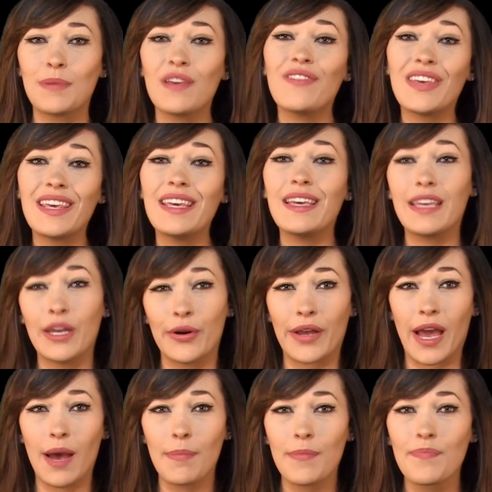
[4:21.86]
PvE gear
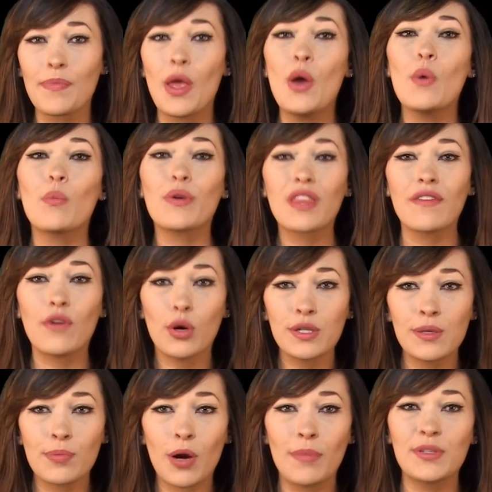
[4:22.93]
gap. What they've
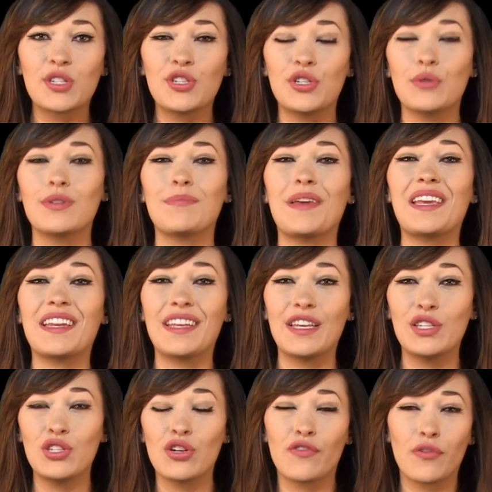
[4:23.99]
also promised to do is make it
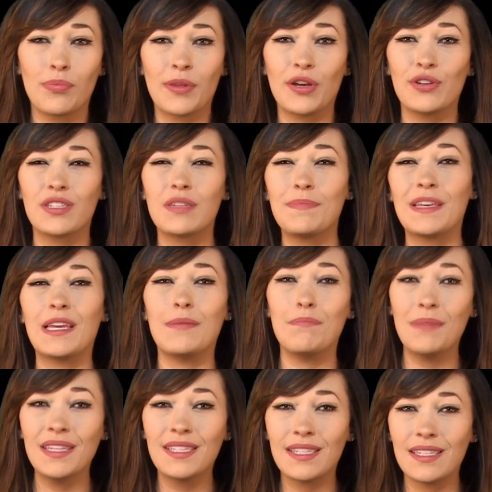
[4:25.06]
easier for players to begin
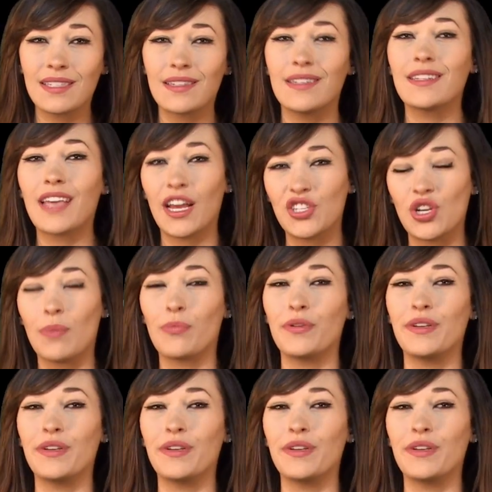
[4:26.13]
mid-season and catch up